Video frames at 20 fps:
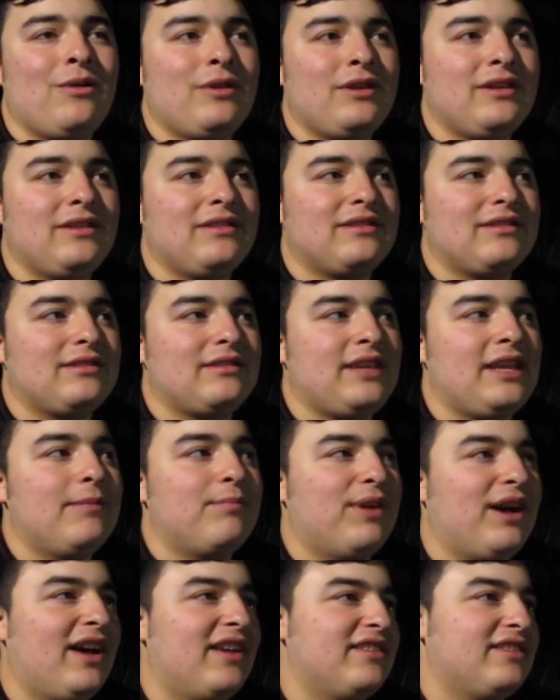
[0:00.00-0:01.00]
always
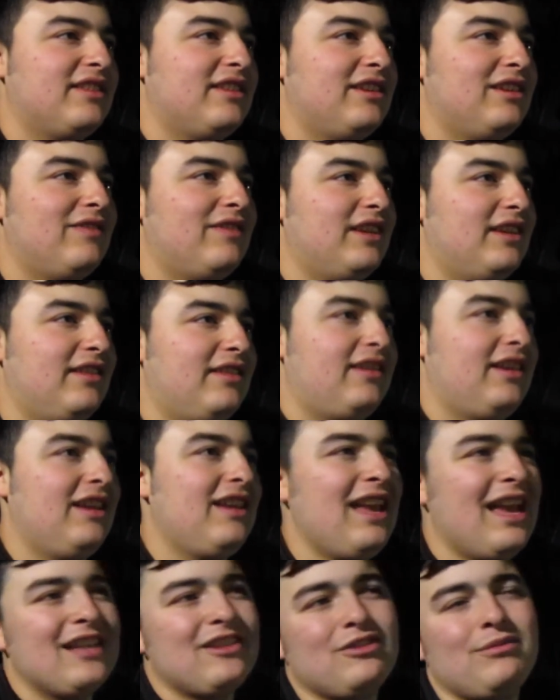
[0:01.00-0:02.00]
think positive and
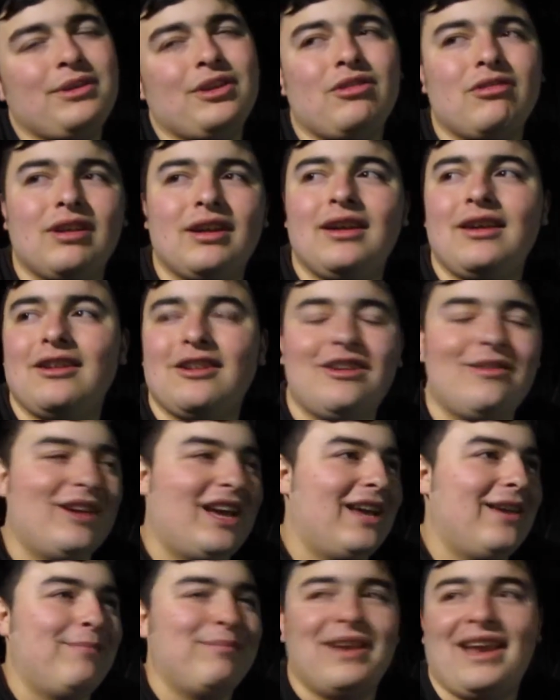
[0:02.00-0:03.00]
think, yeah, it'll be great. You know,
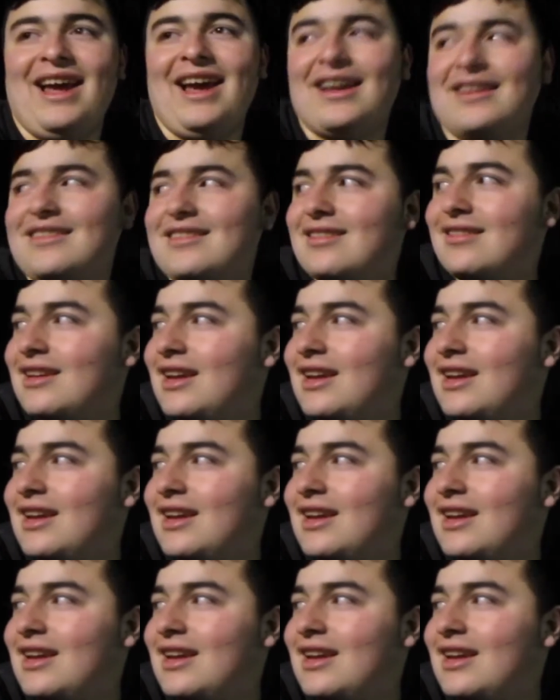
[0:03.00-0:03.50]
I'm not.